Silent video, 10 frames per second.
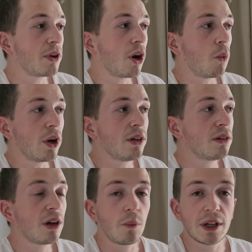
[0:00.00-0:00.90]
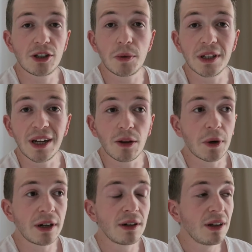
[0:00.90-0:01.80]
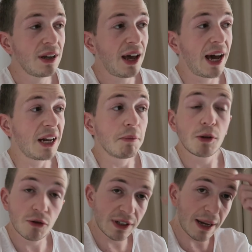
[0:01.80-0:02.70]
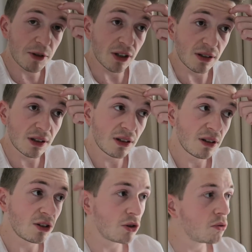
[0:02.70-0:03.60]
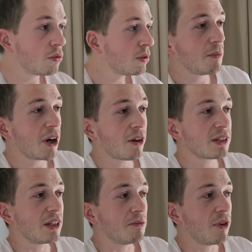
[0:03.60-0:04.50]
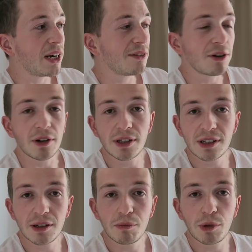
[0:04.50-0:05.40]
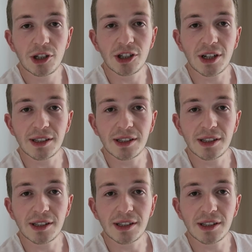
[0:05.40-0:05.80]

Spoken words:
only got one and we could do with another one. And most receptions do keep a lot of them ready for us British